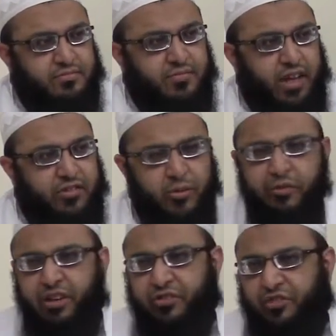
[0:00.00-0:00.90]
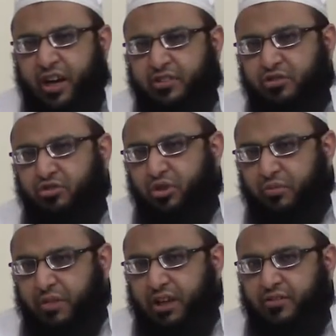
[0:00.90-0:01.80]
And some of these facts are so
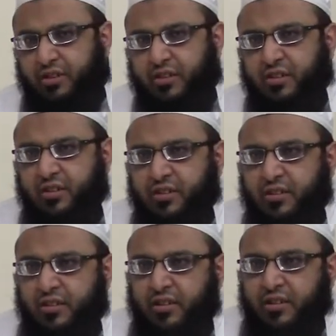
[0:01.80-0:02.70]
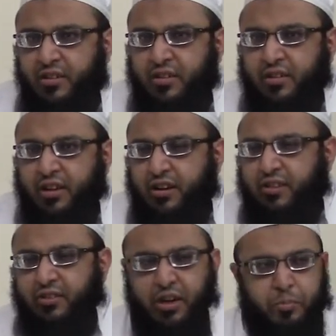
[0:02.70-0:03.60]
amazing that it
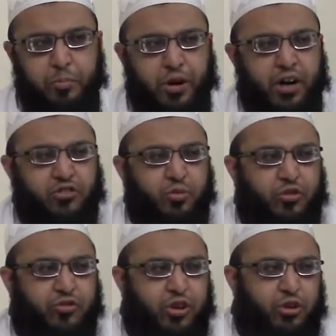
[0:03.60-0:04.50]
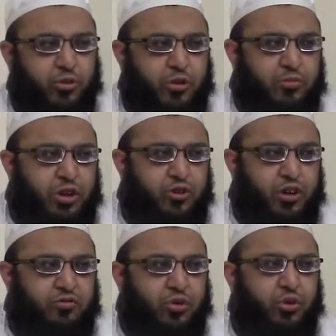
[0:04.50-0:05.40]
is impossible for a human being to
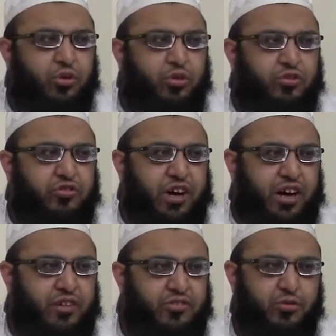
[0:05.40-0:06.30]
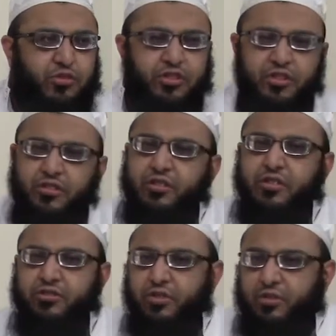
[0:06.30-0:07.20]
have known those facts 1400
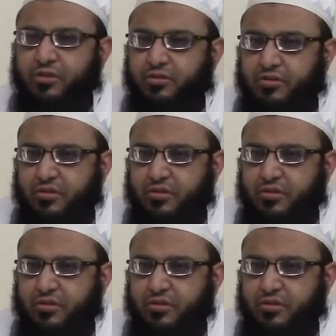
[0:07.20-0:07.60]
years ago.